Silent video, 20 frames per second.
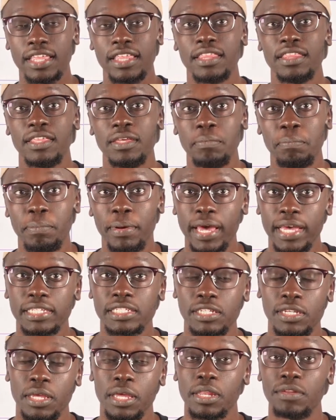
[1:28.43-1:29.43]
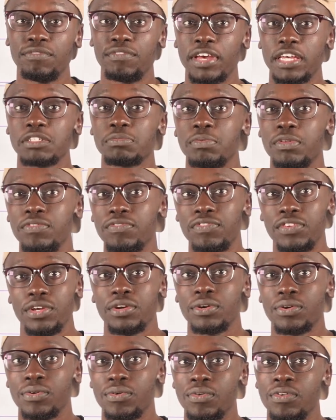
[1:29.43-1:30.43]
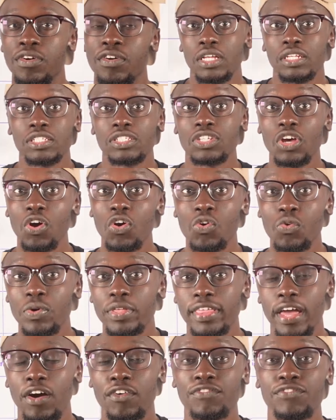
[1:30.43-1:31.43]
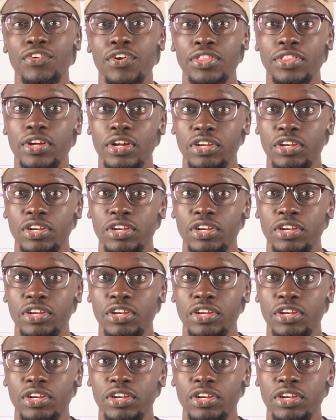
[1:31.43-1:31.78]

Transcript: the best investment vehicle. So without further